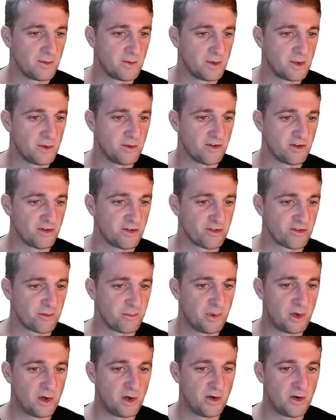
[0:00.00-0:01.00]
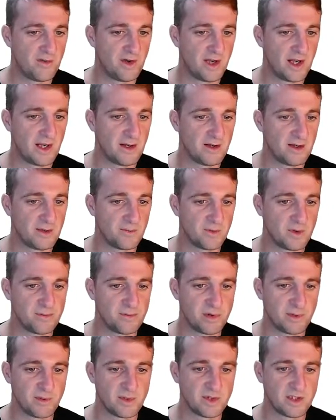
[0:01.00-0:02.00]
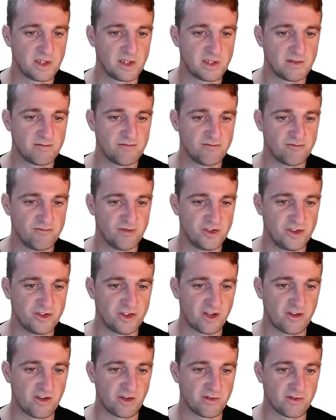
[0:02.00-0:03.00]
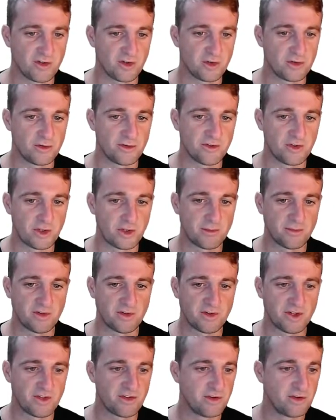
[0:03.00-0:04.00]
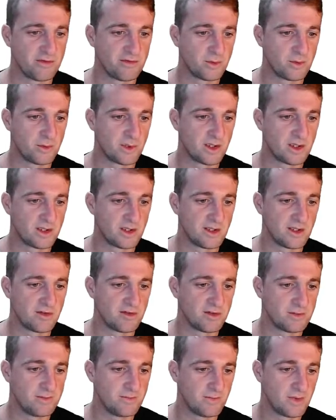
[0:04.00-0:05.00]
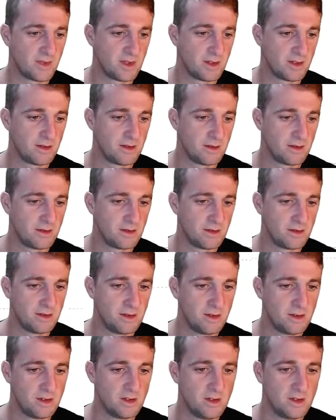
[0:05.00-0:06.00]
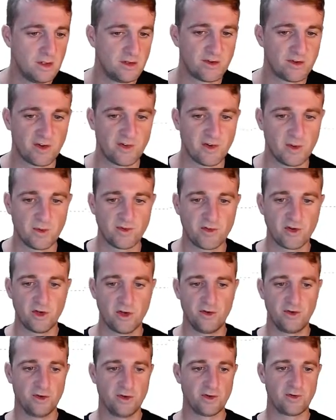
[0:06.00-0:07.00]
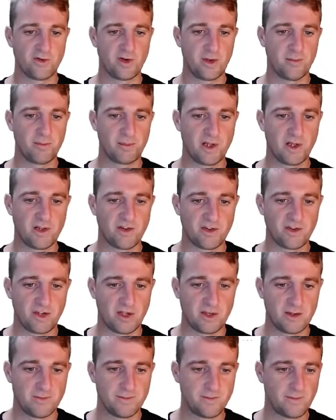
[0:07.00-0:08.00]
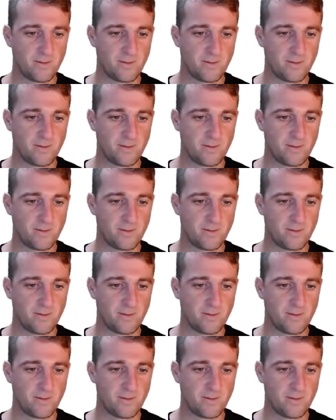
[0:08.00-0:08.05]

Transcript: We used it as support there, and we probably rejected off it a good time. So that's another weaker level. So I think we've got enough in place here.